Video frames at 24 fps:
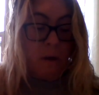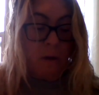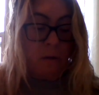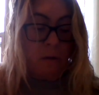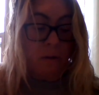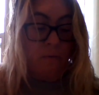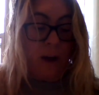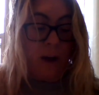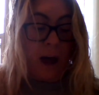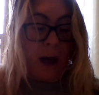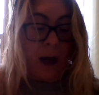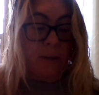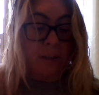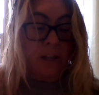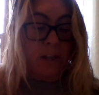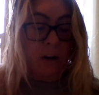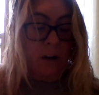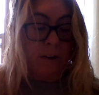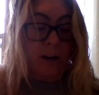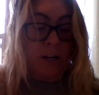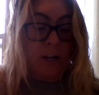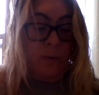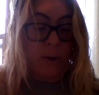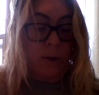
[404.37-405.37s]
The rabbits
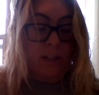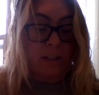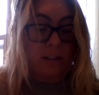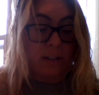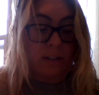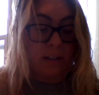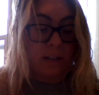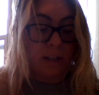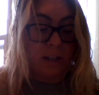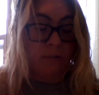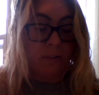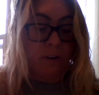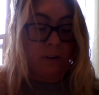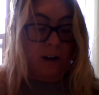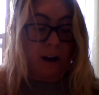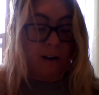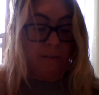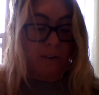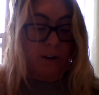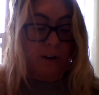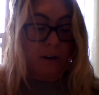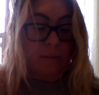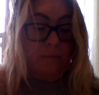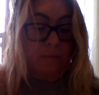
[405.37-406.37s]
hurried noiselessly for
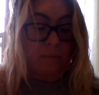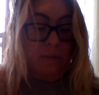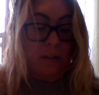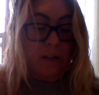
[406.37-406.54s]
cover.